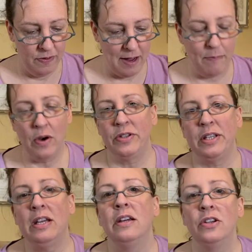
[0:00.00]
that
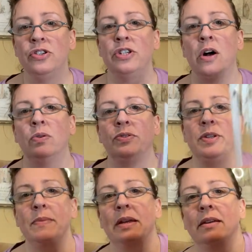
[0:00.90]
mercy shown to
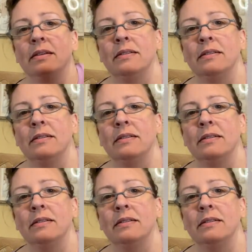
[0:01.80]
me.